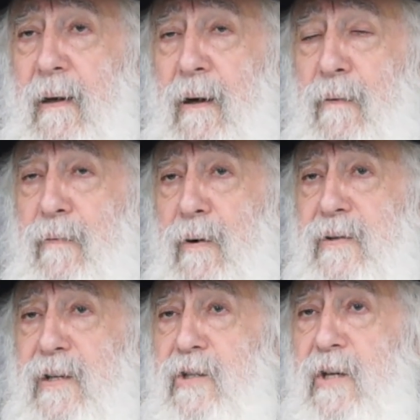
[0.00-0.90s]
Of course,
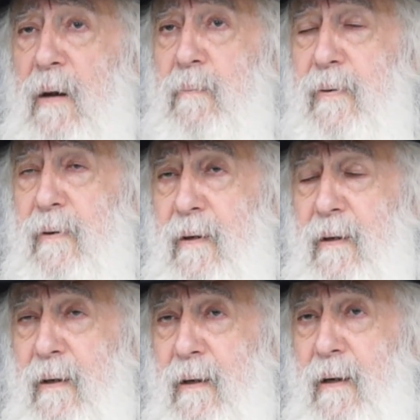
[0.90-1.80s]
he jumped
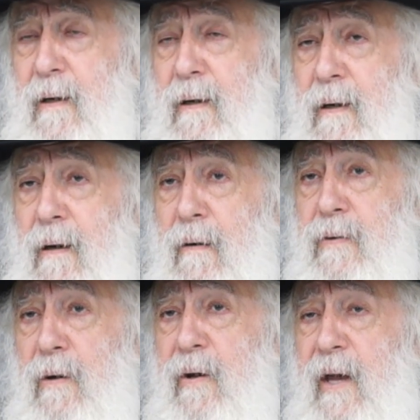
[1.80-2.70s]
of
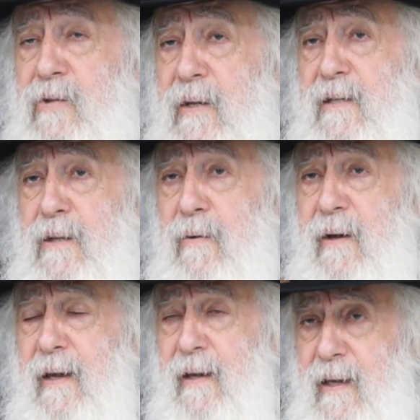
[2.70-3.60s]
the occasion. He said,
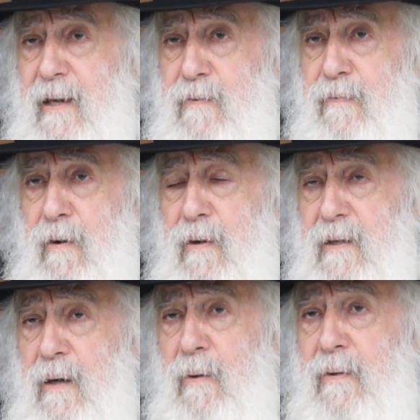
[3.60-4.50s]
okay, yes, of course,
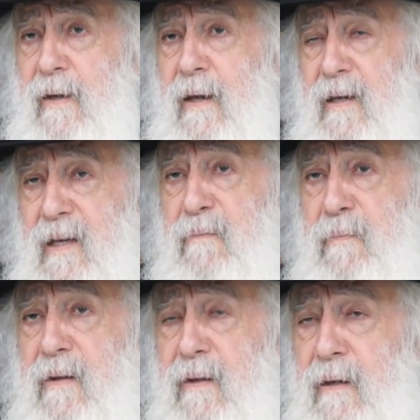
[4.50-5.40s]
I want. Give
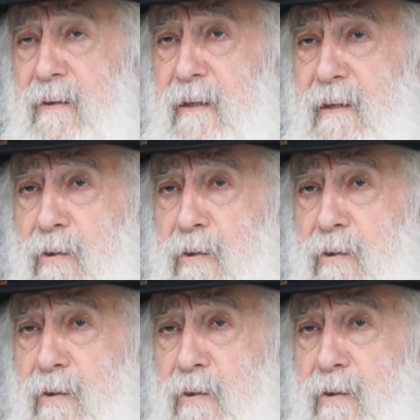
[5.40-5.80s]
me the, this